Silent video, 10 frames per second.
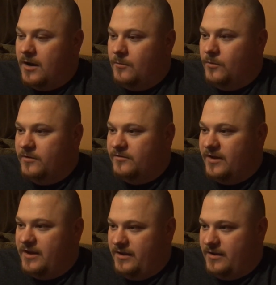was
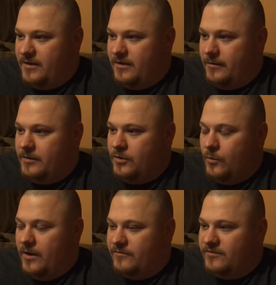a
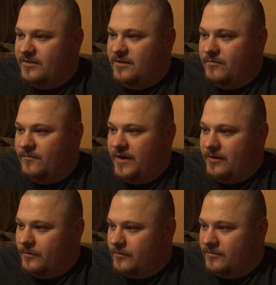UFC
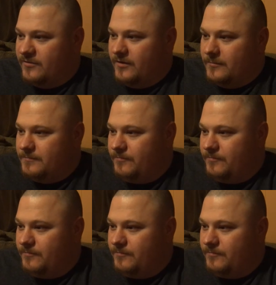fighter. So,